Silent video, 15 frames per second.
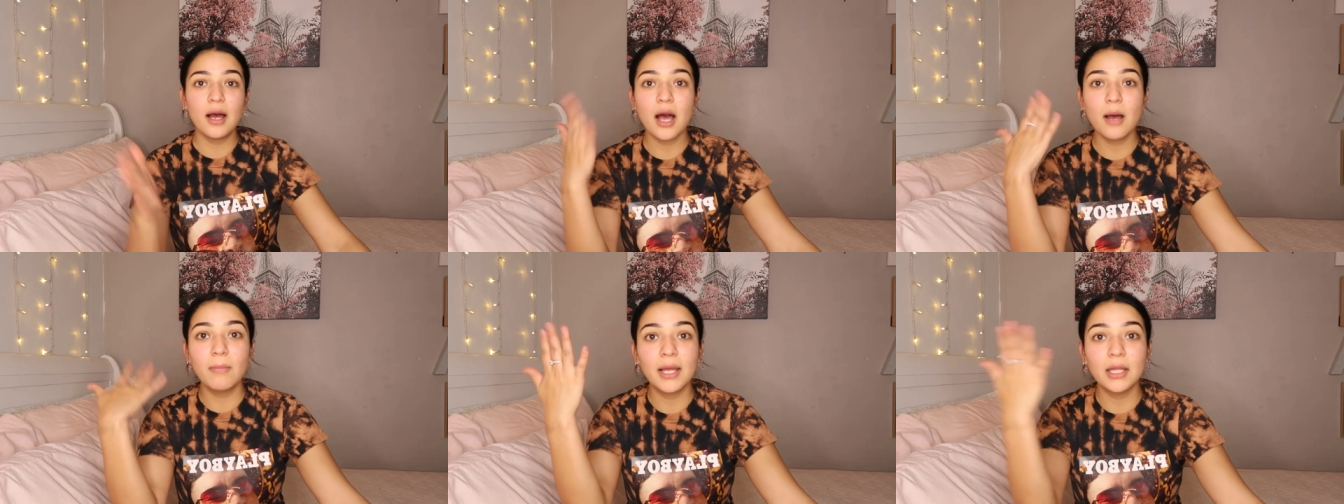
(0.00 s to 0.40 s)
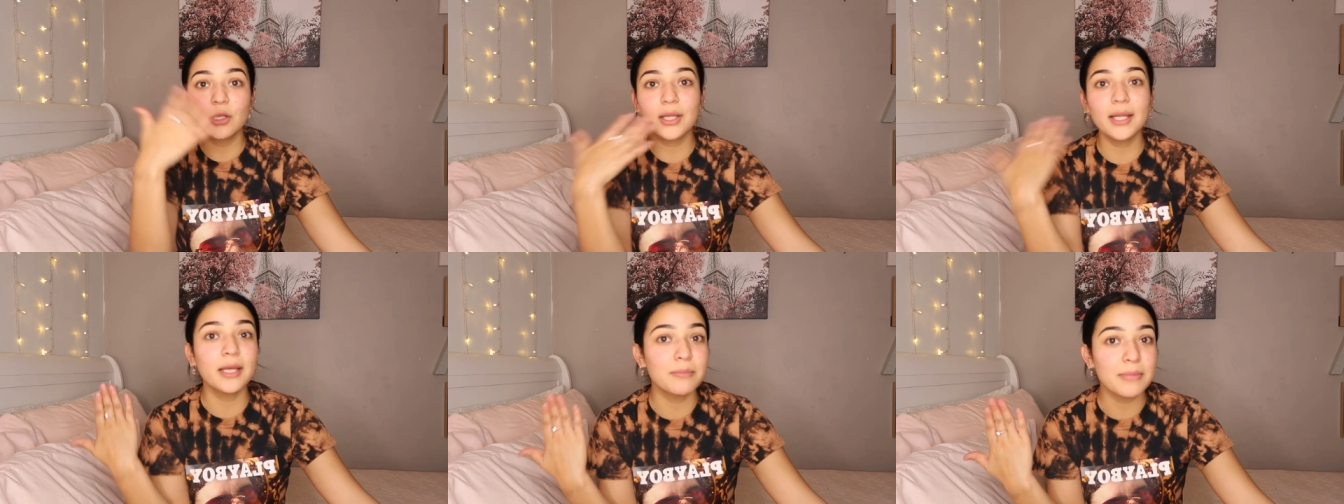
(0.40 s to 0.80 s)
um, I
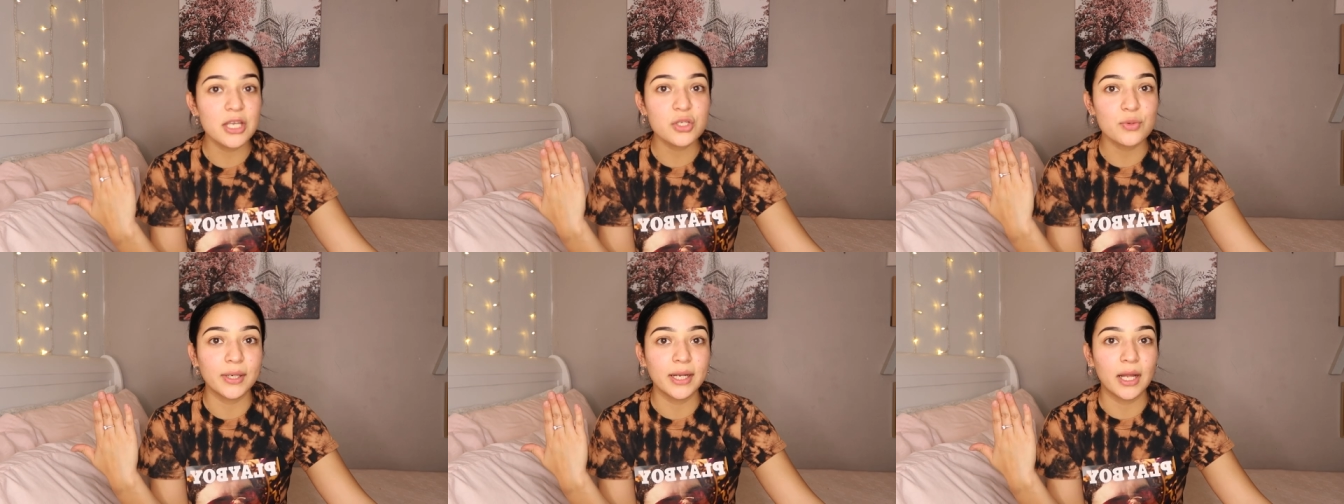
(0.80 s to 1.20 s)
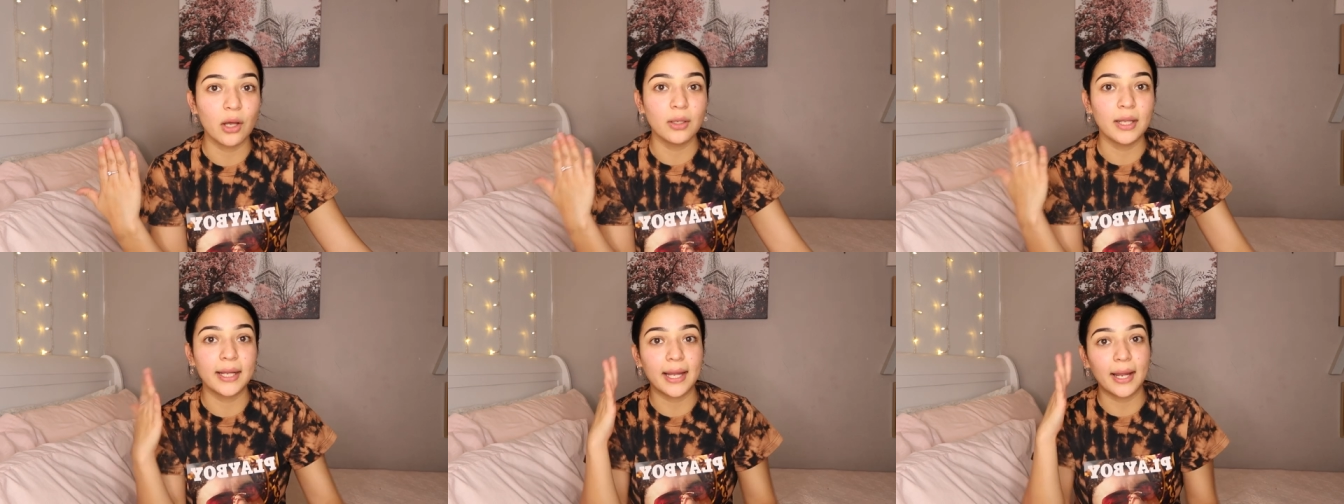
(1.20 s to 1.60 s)
look like a mess right
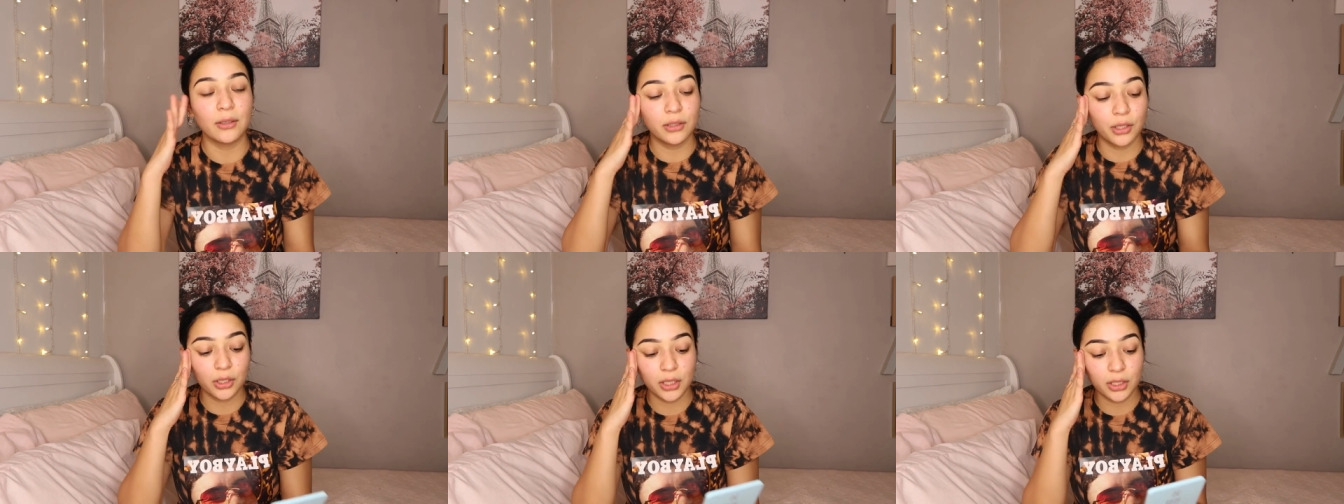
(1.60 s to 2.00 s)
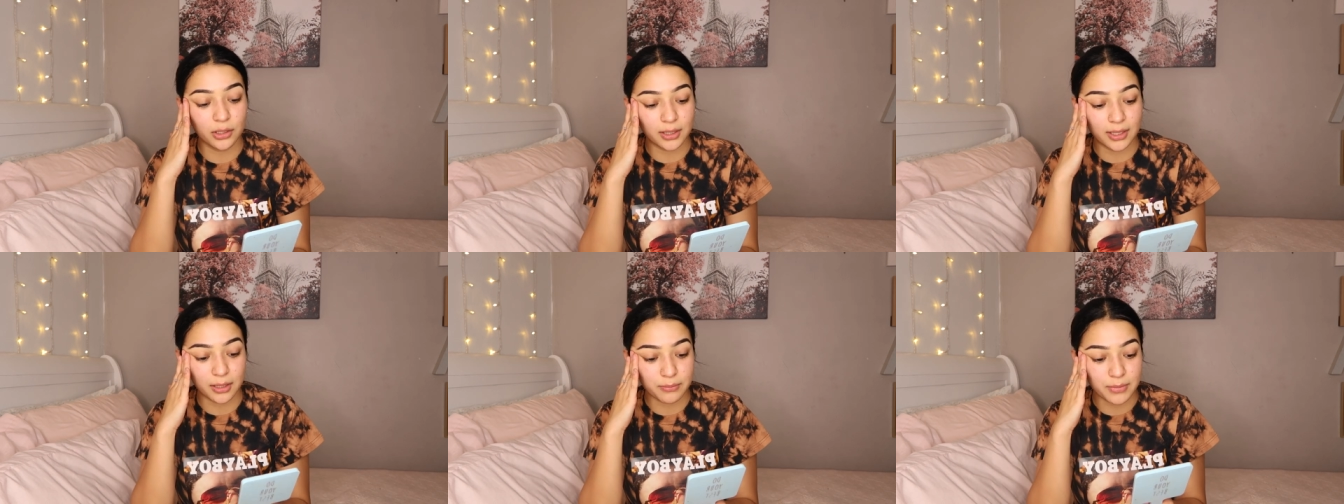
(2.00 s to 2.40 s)
now. Like, I literally
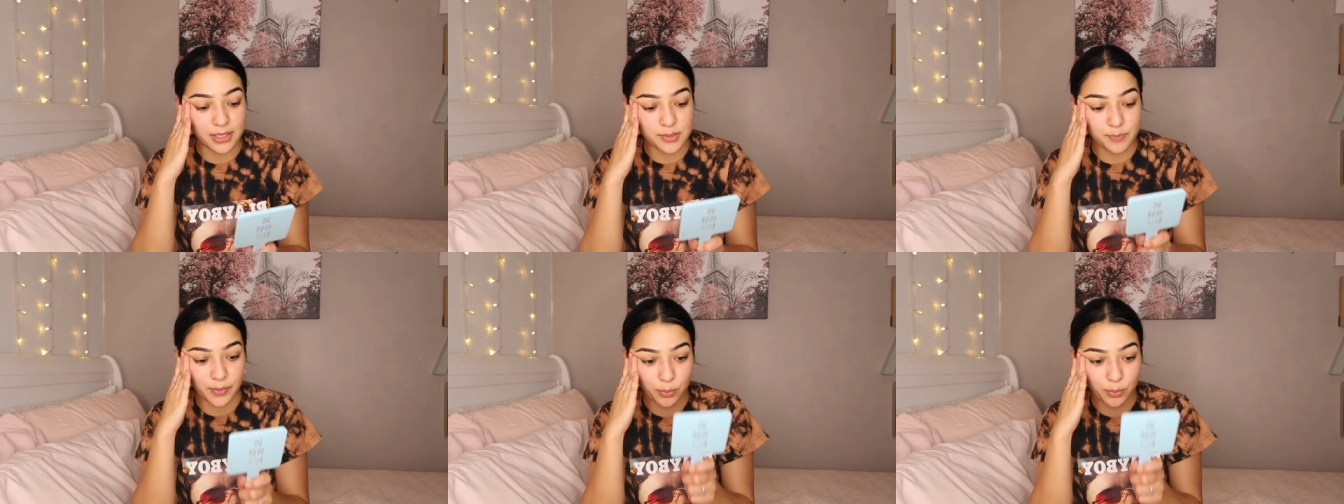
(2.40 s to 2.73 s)
look like a mess.